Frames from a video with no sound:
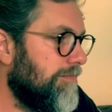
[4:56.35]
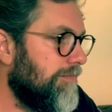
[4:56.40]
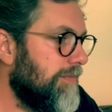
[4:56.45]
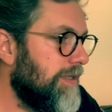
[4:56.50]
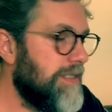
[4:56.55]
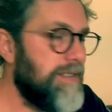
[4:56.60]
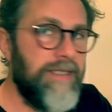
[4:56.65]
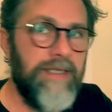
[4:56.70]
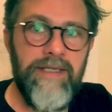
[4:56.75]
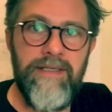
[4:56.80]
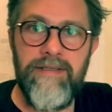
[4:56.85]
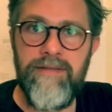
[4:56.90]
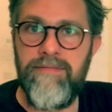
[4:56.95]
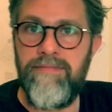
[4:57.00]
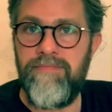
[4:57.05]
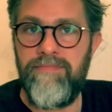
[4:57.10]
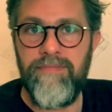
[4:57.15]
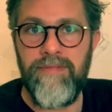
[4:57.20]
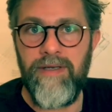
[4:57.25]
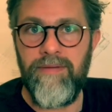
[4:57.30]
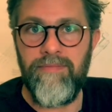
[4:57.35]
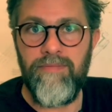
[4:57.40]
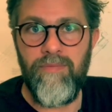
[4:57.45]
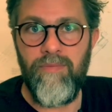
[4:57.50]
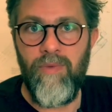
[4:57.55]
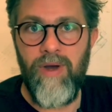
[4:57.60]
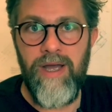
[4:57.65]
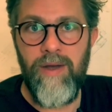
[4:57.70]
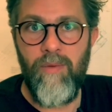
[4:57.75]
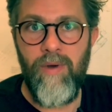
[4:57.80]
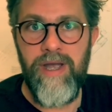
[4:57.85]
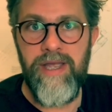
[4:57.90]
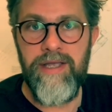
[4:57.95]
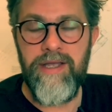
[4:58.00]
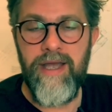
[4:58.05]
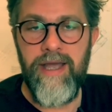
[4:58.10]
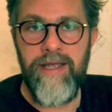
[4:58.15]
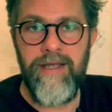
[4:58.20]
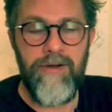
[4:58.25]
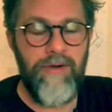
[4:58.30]
this is where you
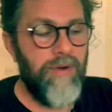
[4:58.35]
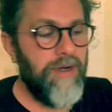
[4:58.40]
get your